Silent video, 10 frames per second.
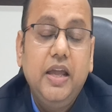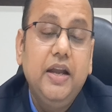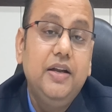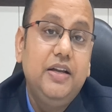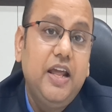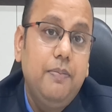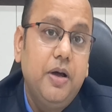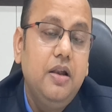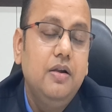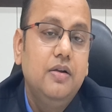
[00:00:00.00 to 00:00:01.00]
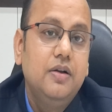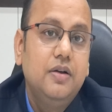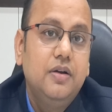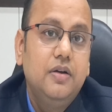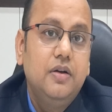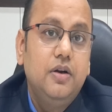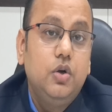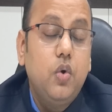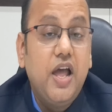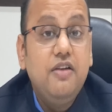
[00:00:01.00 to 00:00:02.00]
in table
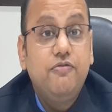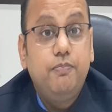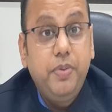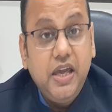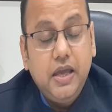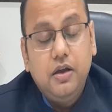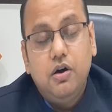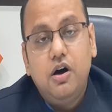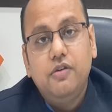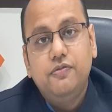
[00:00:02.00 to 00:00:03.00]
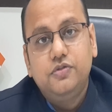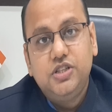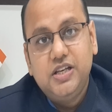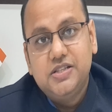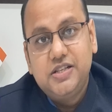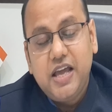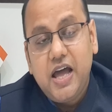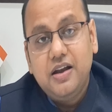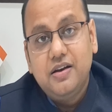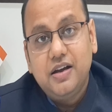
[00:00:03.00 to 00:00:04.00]
12B of
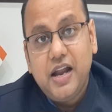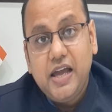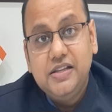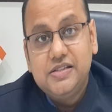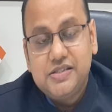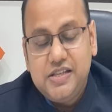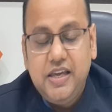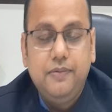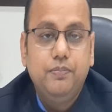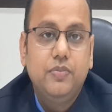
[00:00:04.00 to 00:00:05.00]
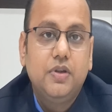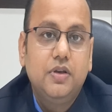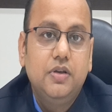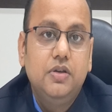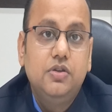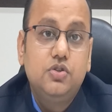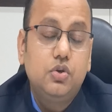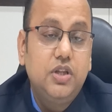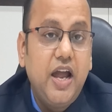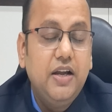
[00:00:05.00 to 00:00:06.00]
GSTR 9C,
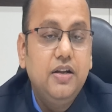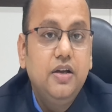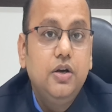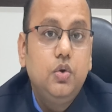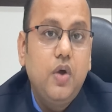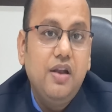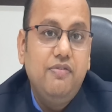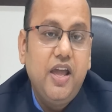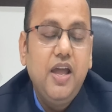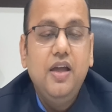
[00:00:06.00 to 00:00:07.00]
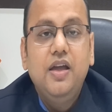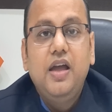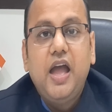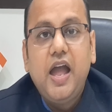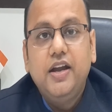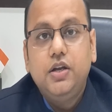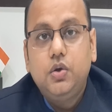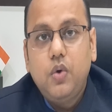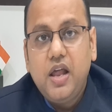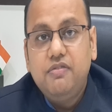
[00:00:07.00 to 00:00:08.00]
so that 12A and
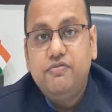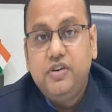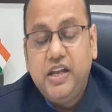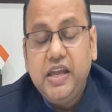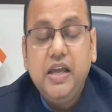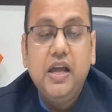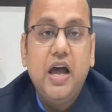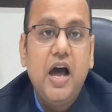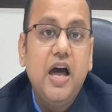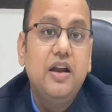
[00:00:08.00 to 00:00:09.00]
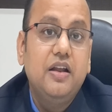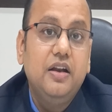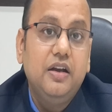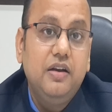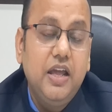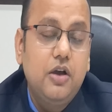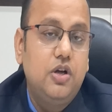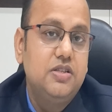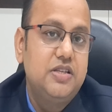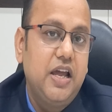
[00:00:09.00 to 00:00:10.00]
12D are
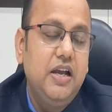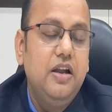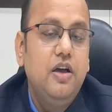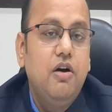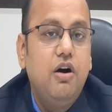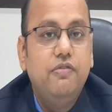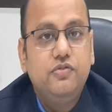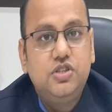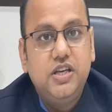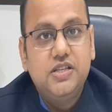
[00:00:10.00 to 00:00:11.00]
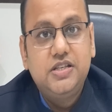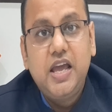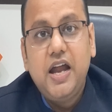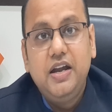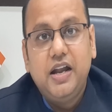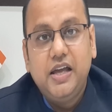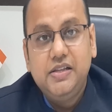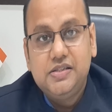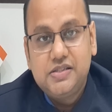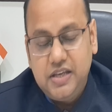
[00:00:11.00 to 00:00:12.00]
reconciled of GSTR
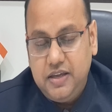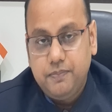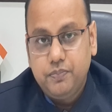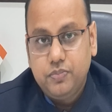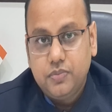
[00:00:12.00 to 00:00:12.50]
9C.